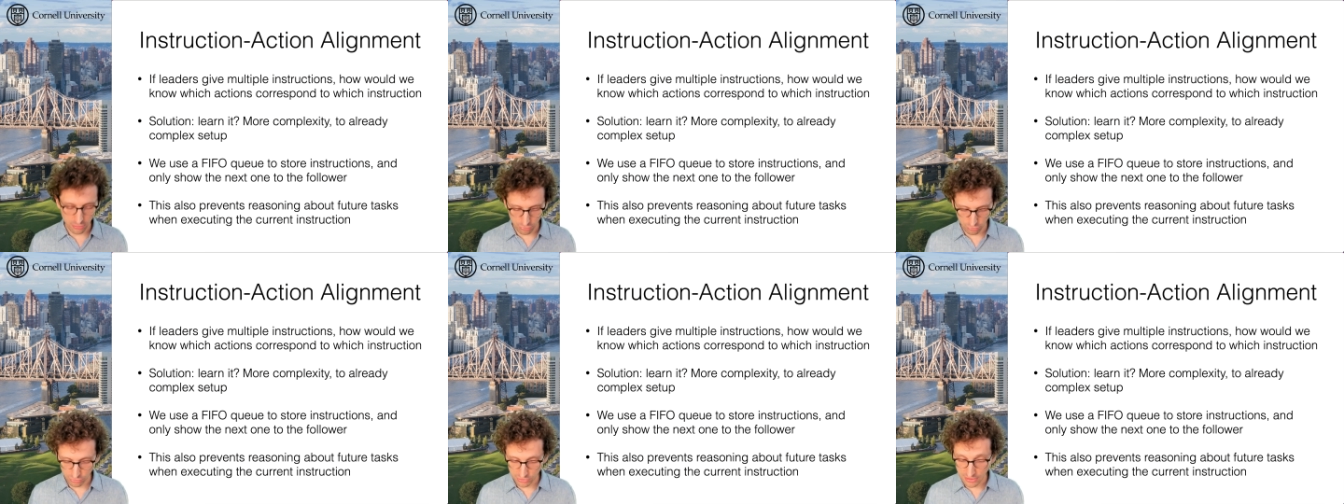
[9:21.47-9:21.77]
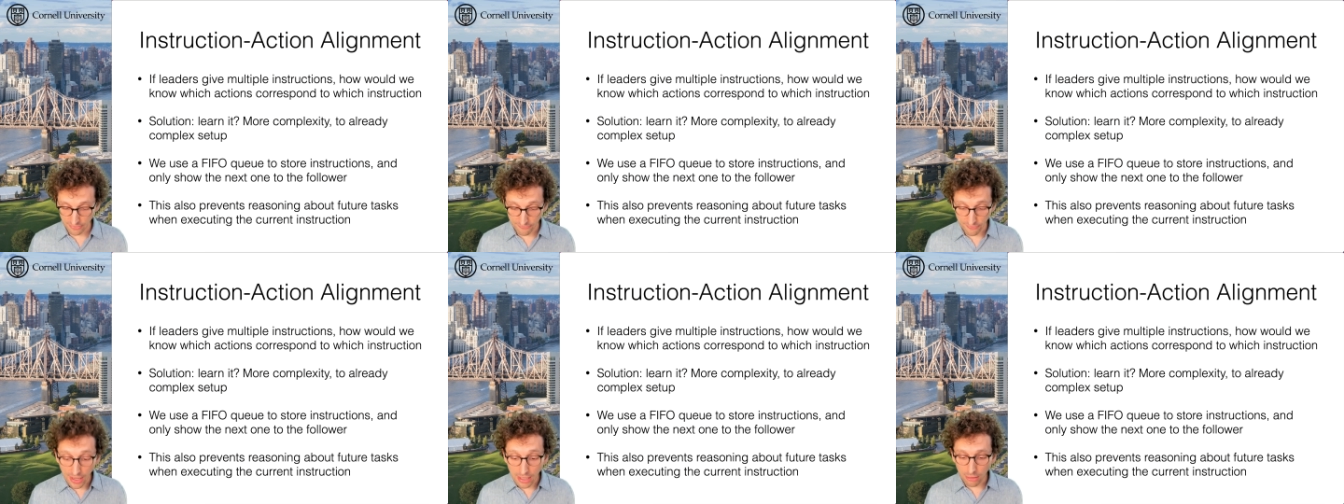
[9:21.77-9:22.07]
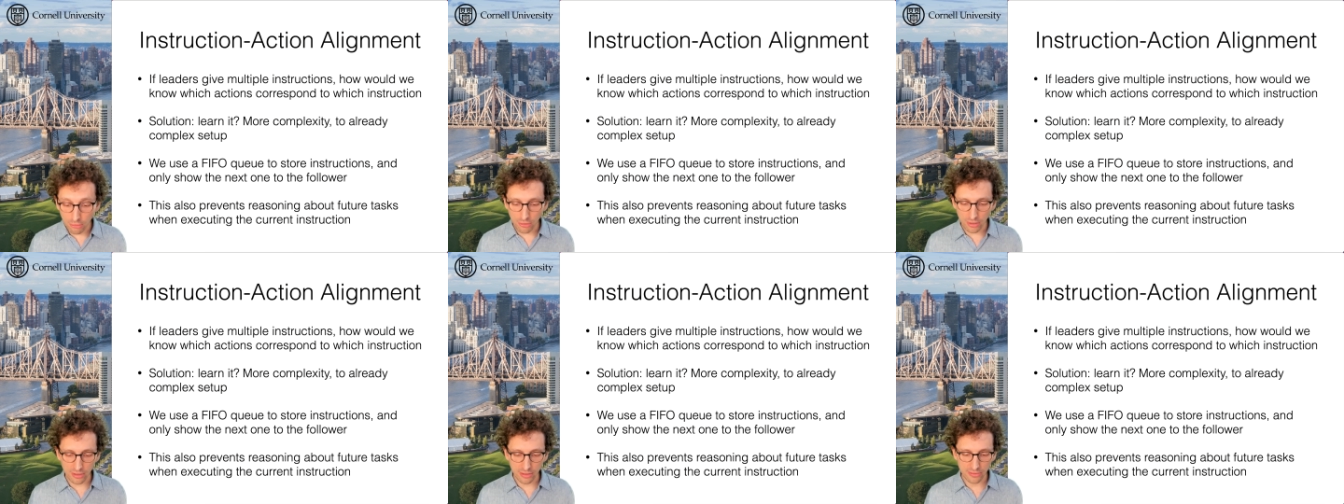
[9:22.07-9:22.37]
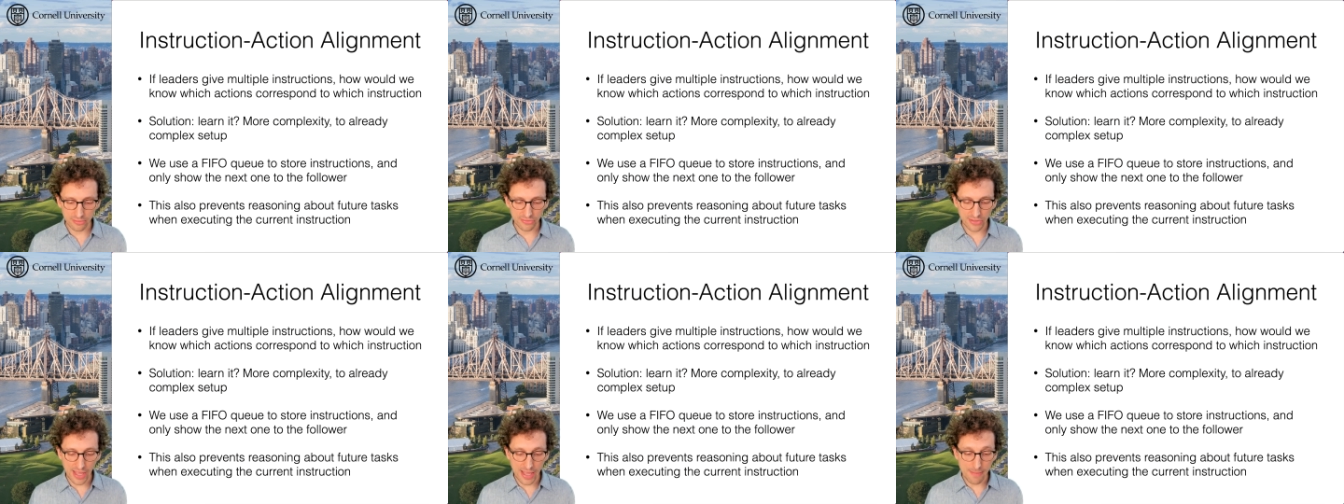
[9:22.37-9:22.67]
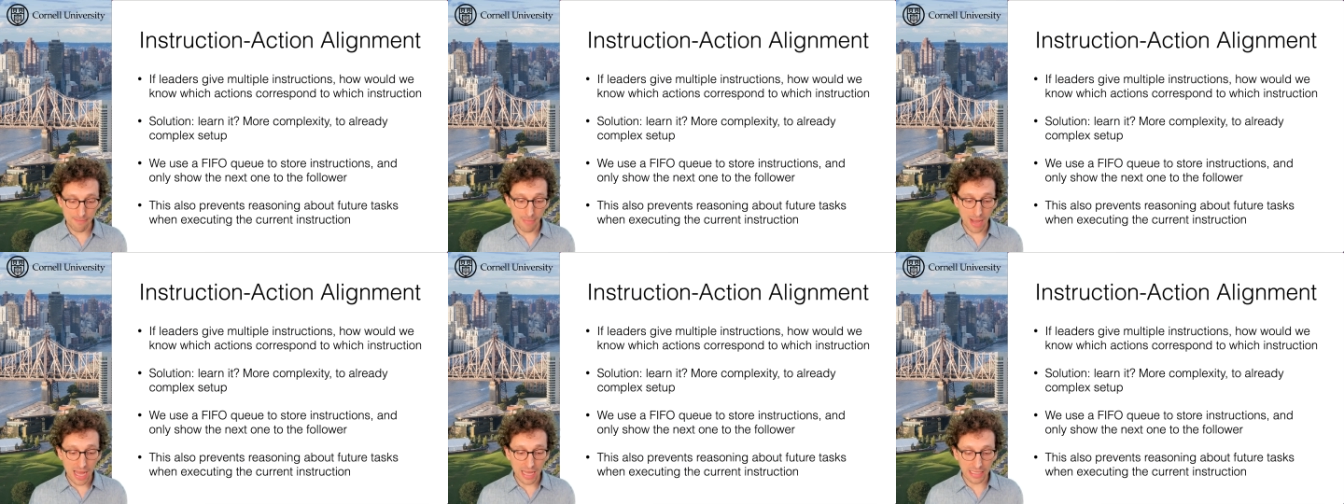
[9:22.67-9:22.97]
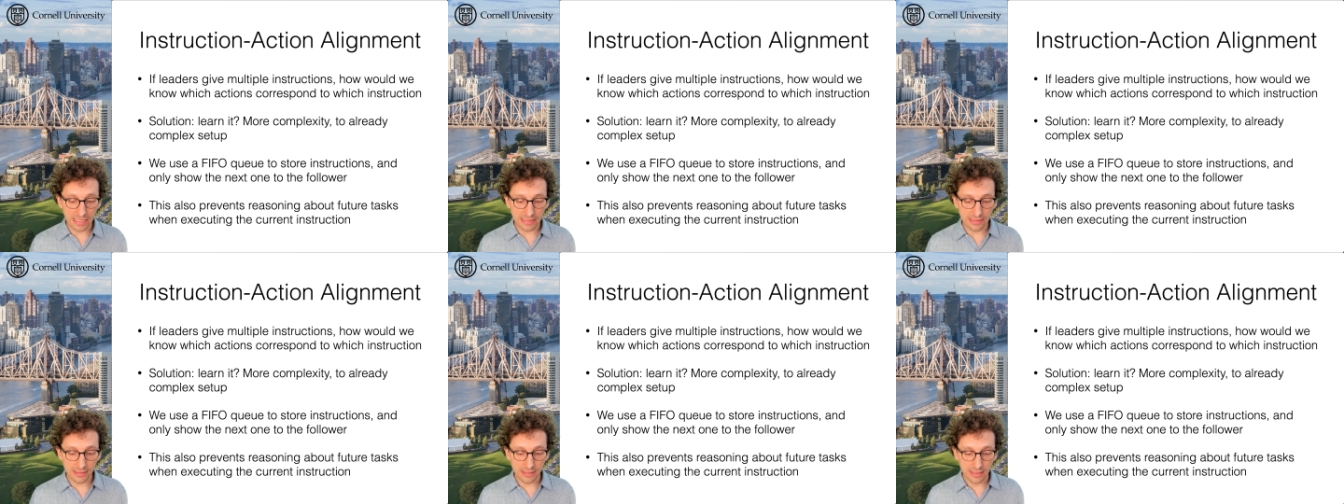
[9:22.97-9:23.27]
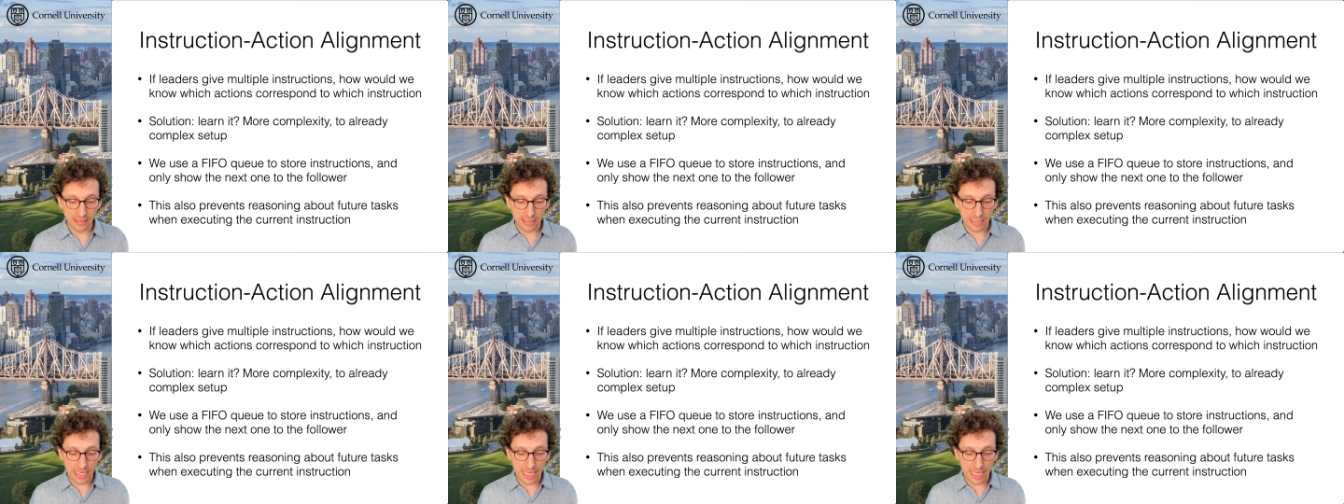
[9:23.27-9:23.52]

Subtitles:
to the follower, they might